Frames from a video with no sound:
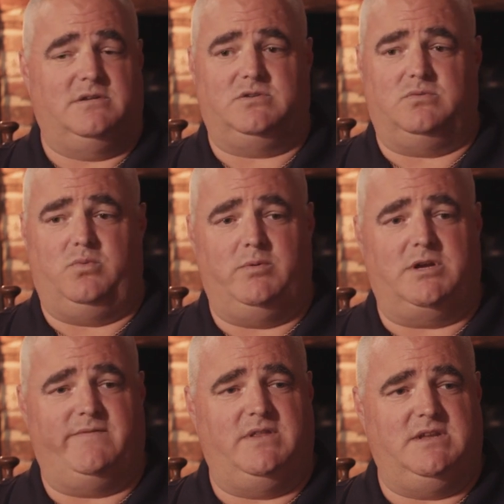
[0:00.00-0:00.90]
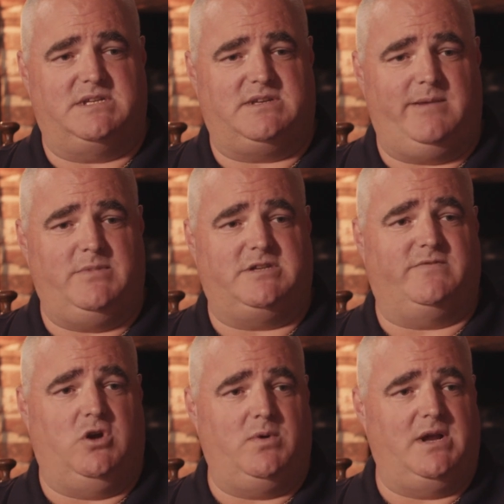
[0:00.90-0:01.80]
So we were given the assignment
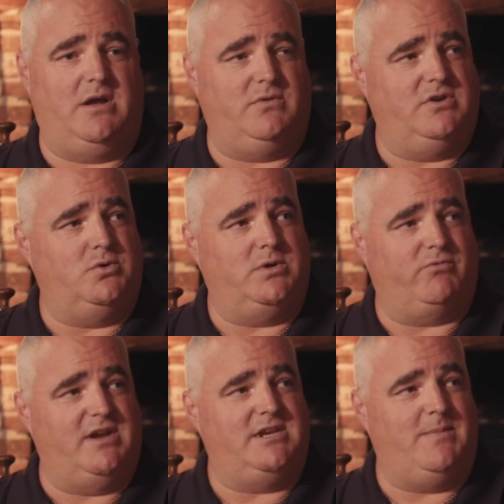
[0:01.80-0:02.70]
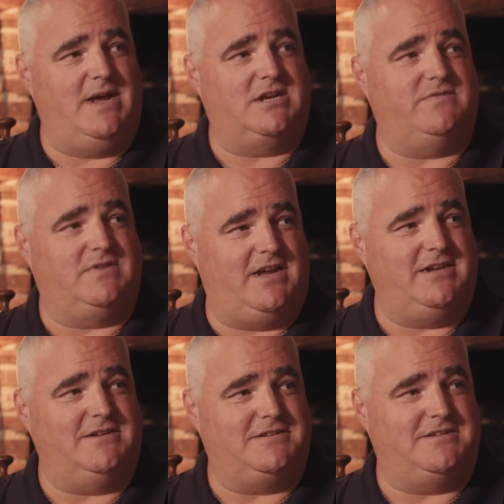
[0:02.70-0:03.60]
of going out and doing random acts of
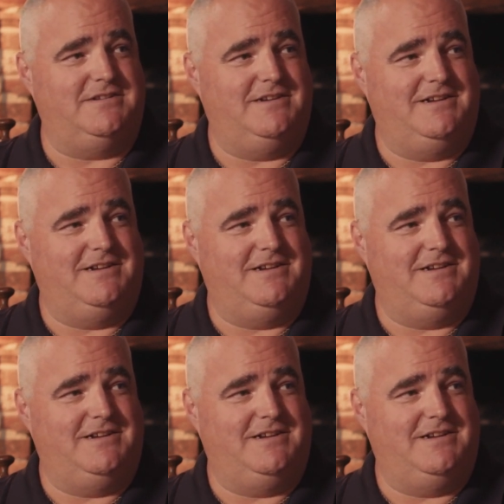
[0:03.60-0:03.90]
kindness.